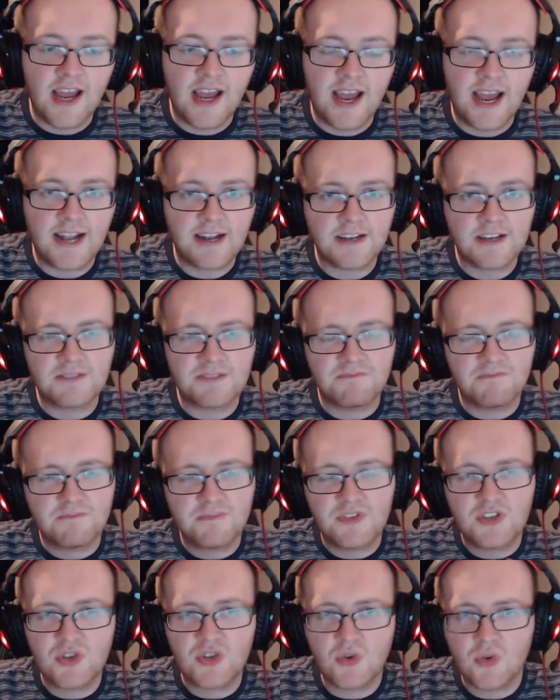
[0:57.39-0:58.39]
and
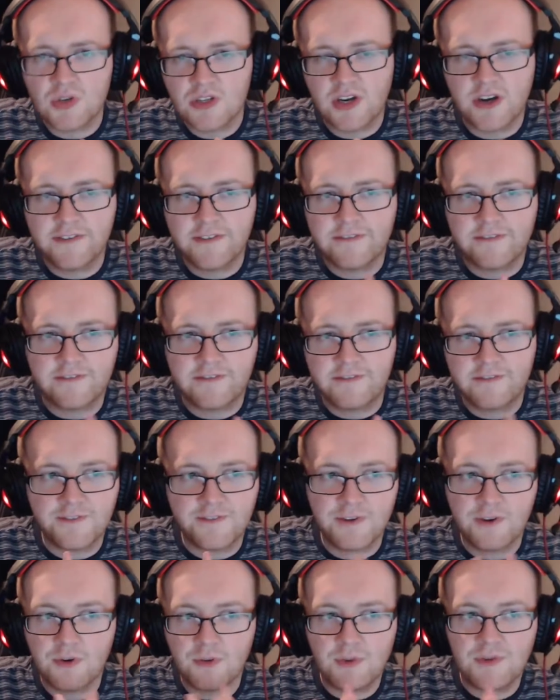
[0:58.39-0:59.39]
sort
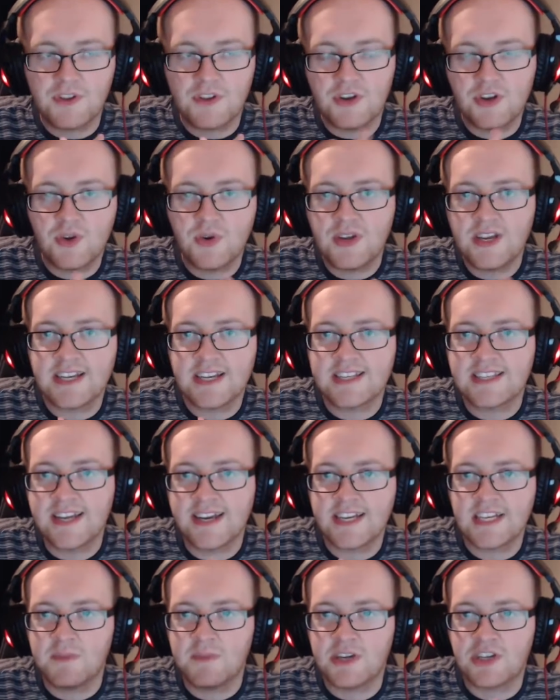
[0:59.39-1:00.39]
of with the New Year's
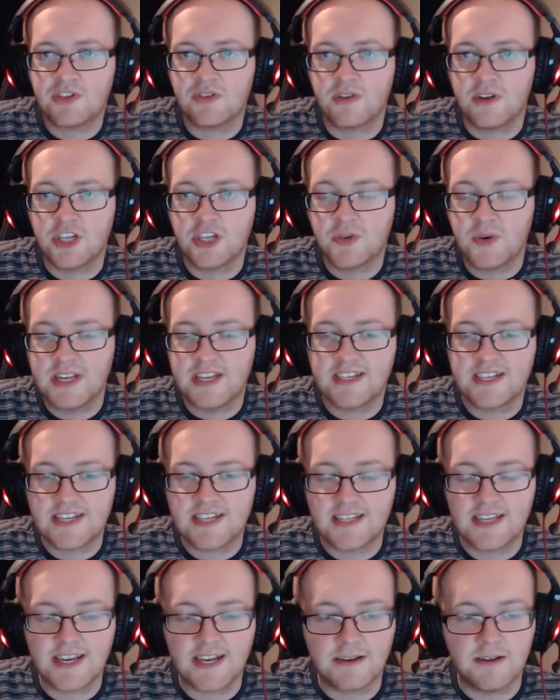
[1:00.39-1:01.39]
Day special in
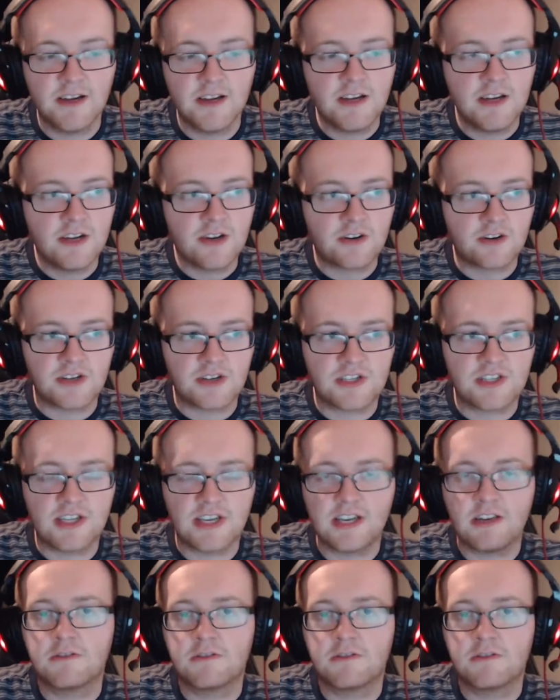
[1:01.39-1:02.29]
2016, because the